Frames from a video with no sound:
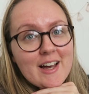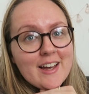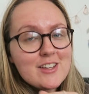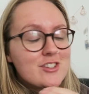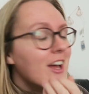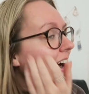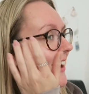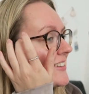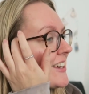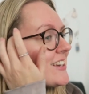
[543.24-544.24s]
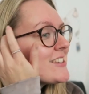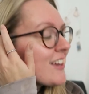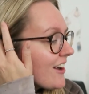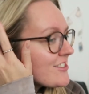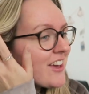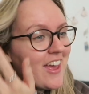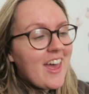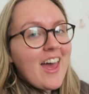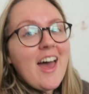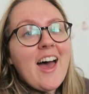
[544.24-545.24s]
I just had such
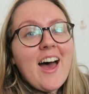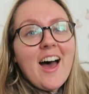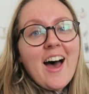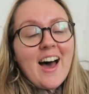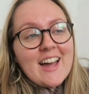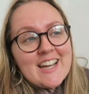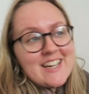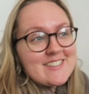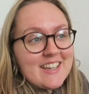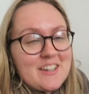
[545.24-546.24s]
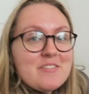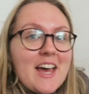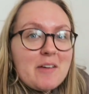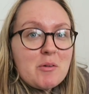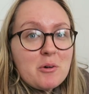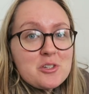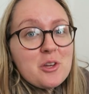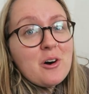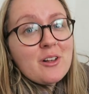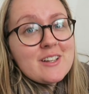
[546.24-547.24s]
a nice evening. We watched The
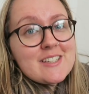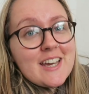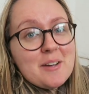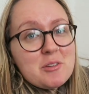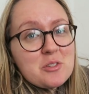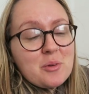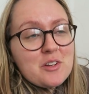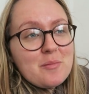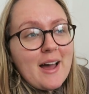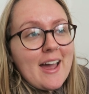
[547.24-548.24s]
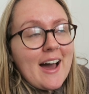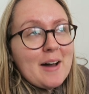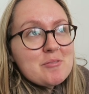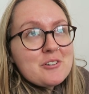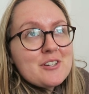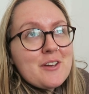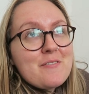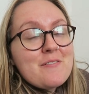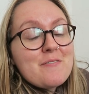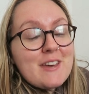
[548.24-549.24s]
Holiday, which is one of my absolute
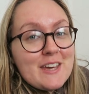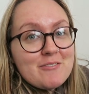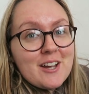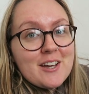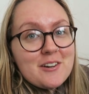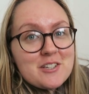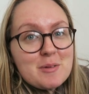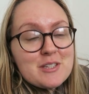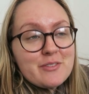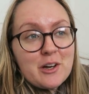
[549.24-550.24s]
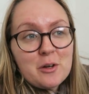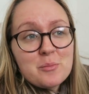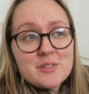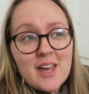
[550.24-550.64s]
favourite Christmas films.